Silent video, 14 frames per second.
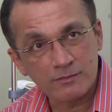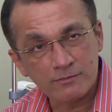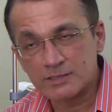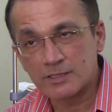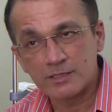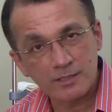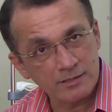
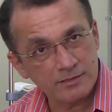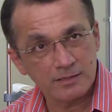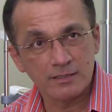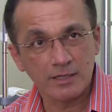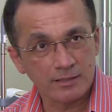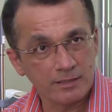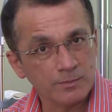which occurs
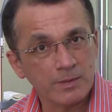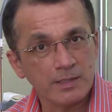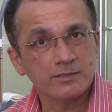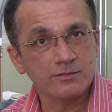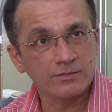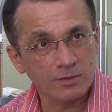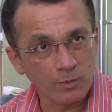in other
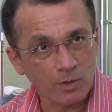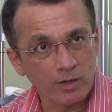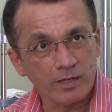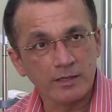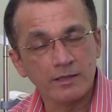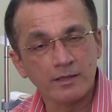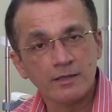parts of the
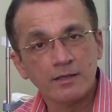body,